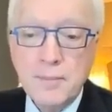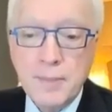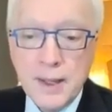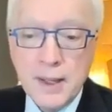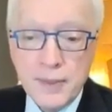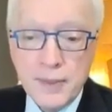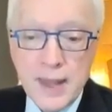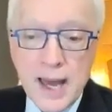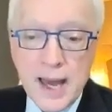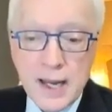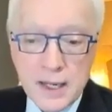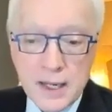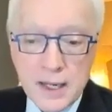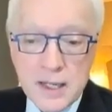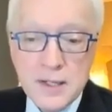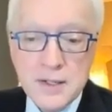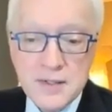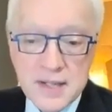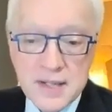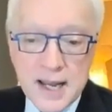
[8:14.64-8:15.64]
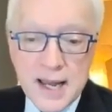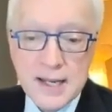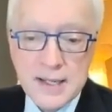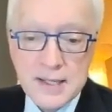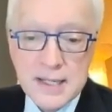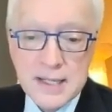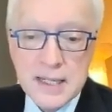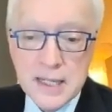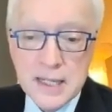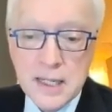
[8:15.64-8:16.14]
but that is
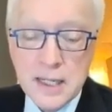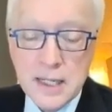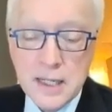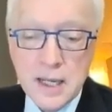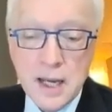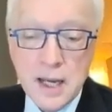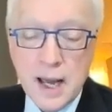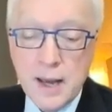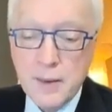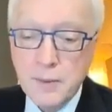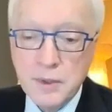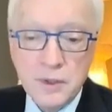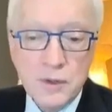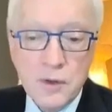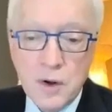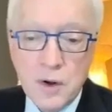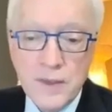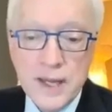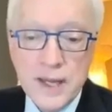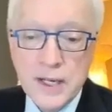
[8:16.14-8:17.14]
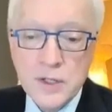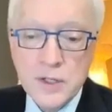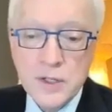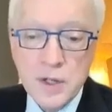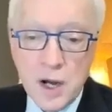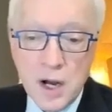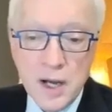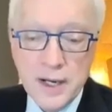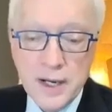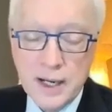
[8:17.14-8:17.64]
SD. I would call that
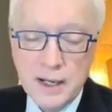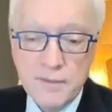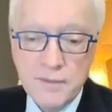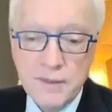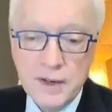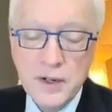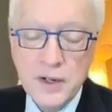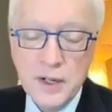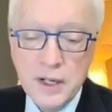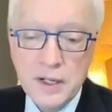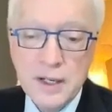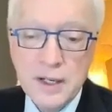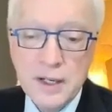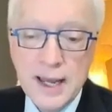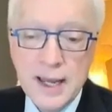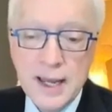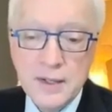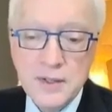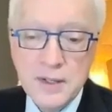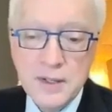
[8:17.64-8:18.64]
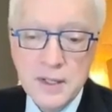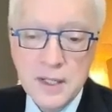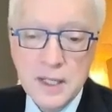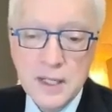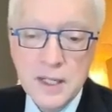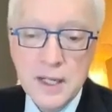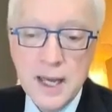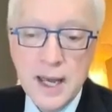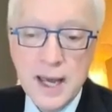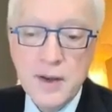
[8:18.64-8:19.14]
tonic variant
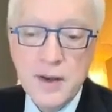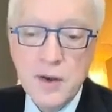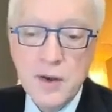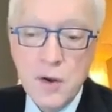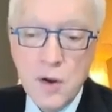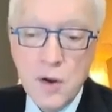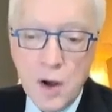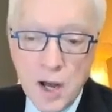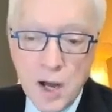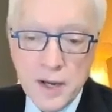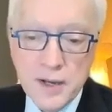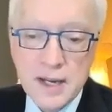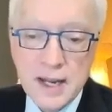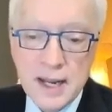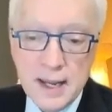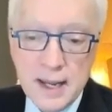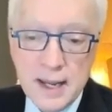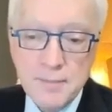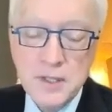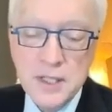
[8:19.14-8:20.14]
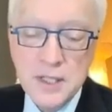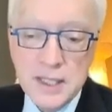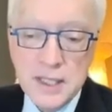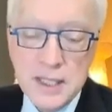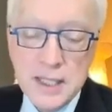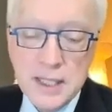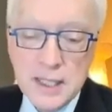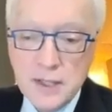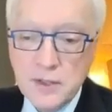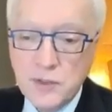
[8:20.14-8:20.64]
SD and not
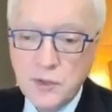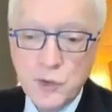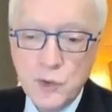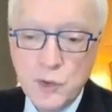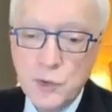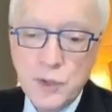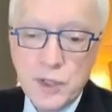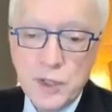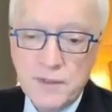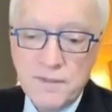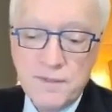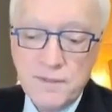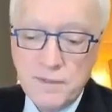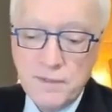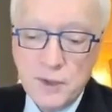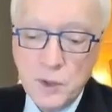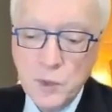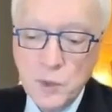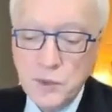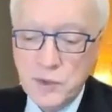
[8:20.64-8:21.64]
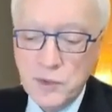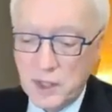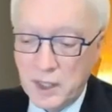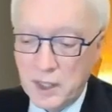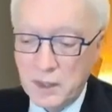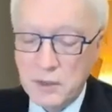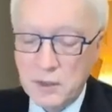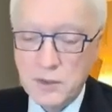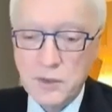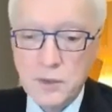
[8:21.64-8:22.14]
MTD. It's too
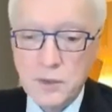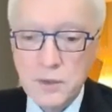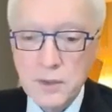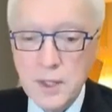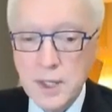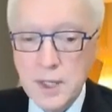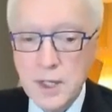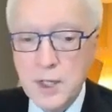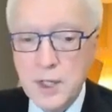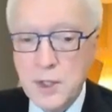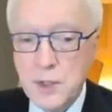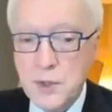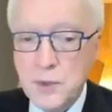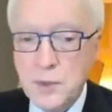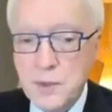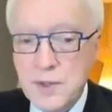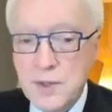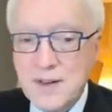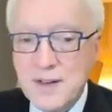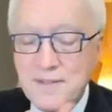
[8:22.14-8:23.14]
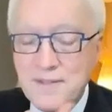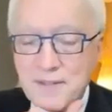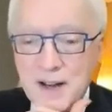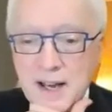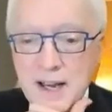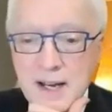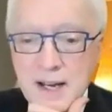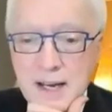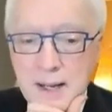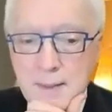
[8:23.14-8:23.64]
confusing to
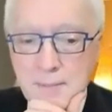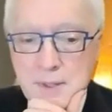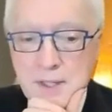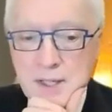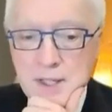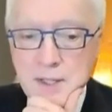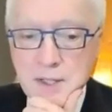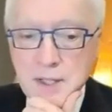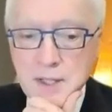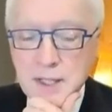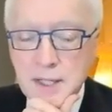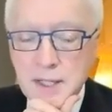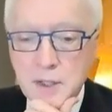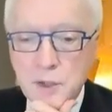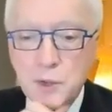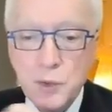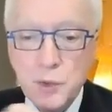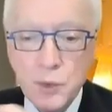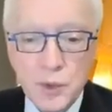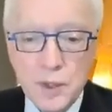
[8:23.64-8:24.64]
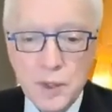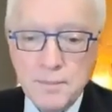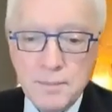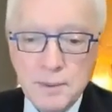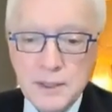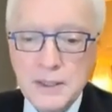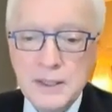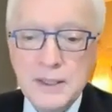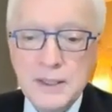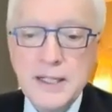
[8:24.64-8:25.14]
define MTD in two
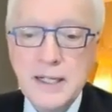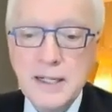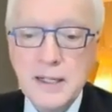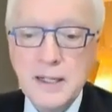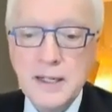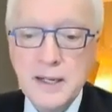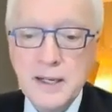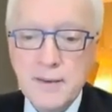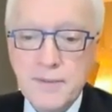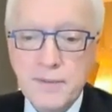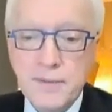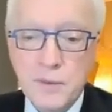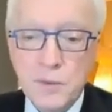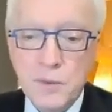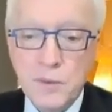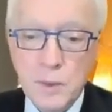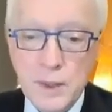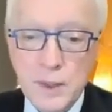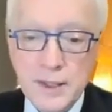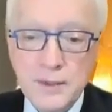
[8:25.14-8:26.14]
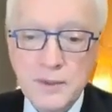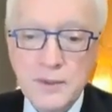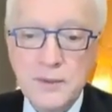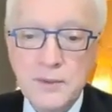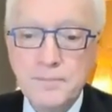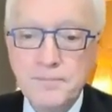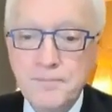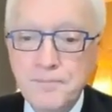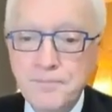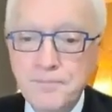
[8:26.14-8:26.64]
completely different ways.